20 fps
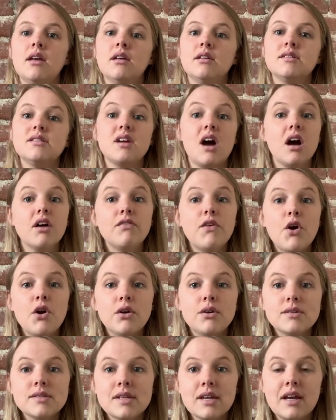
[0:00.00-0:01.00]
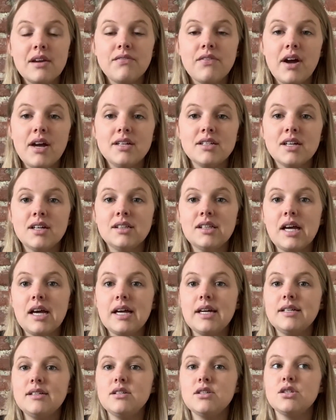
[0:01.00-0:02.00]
stock photos that I find online.